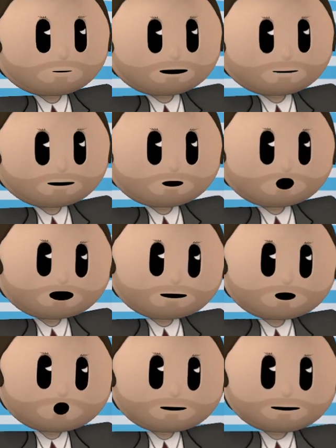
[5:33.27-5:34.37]
This is why
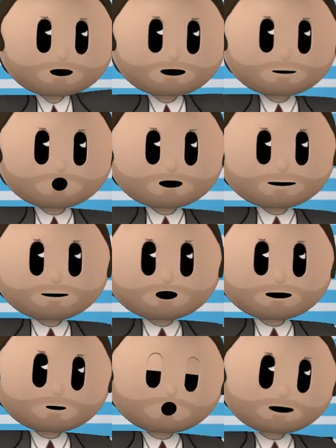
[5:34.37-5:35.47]
talking and talking
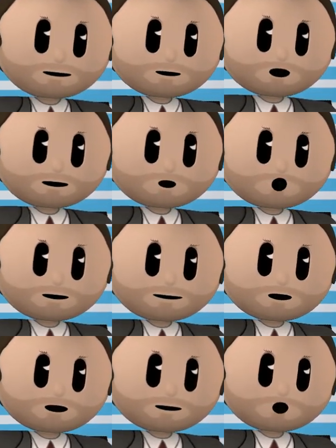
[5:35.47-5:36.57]
and talking and
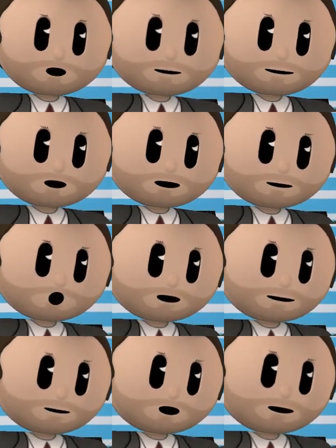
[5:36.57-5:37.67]
talking and talking and
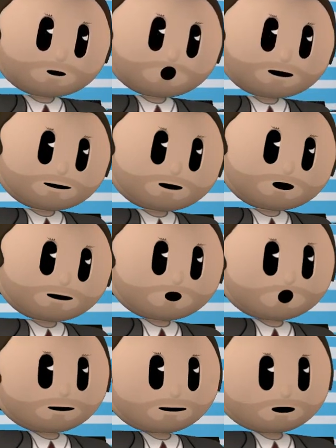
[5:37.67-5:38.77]
talking and talking and
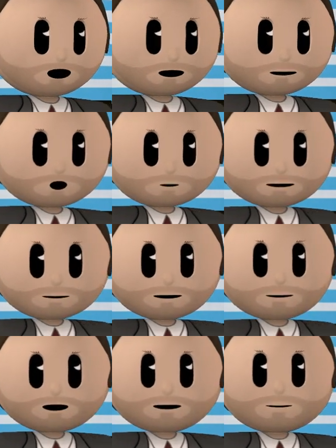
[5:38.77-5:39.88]
talking about
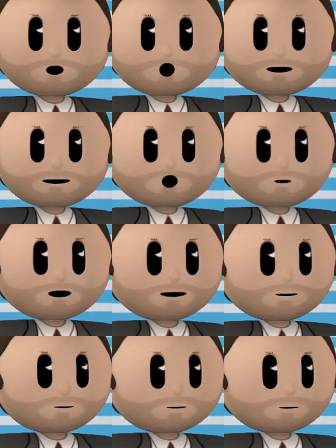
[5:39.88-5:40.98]
narcissism is so important